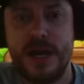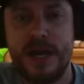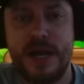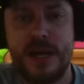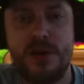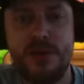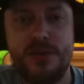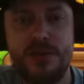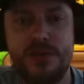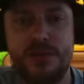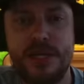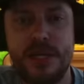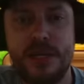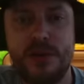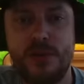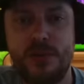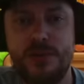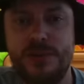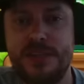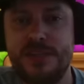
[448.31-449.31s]
How do you get
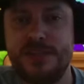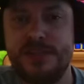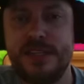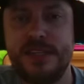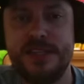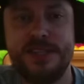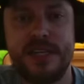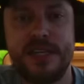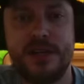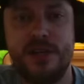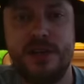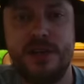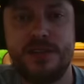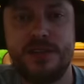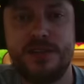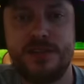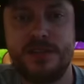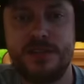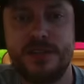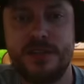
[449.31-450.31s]
all these things
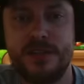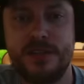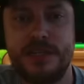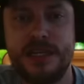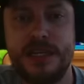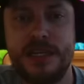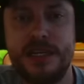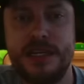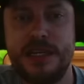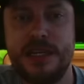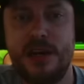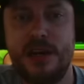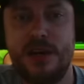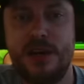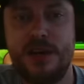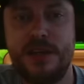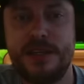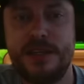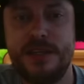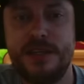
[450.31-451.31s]
unlocked? You're going to need a
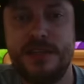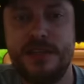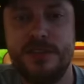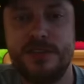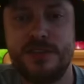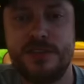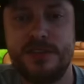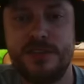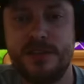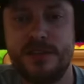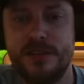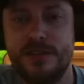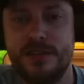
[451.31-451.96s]
lot of keys.